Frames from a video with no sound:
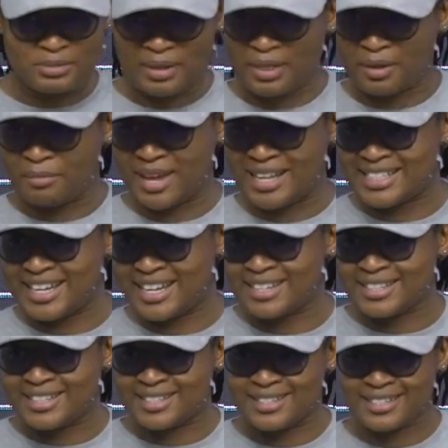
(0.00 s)

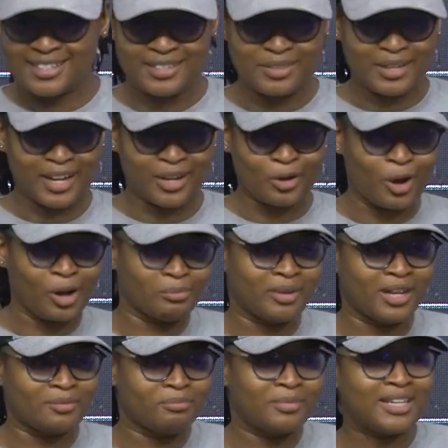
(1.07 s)
mathematics. You can call
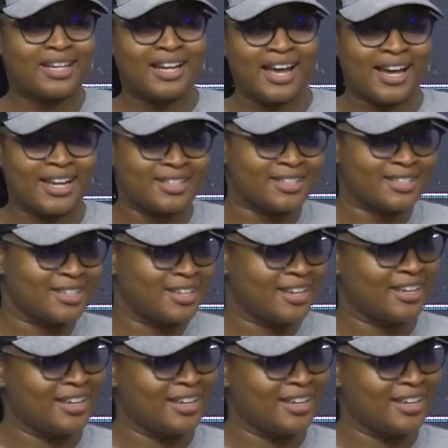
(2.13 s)
me at midnight.